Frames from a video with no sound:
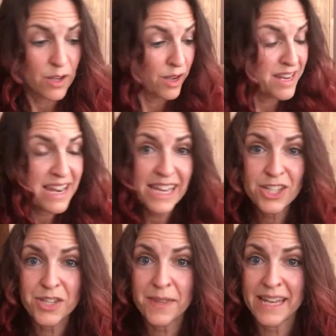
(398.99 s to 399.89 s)
A
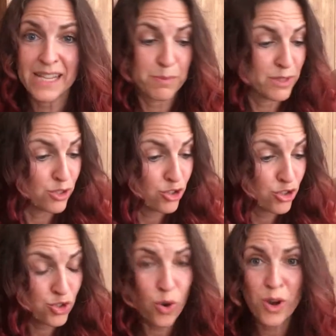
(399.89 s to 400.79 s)
nation that has been
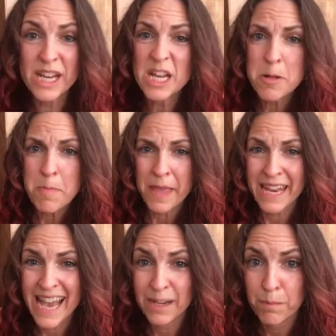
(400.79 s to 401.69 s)
destroyed and
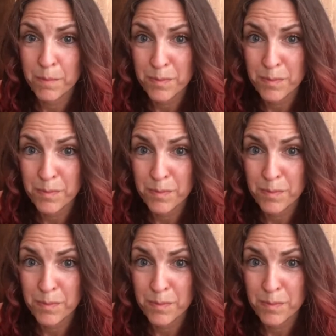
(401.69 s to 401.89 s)
had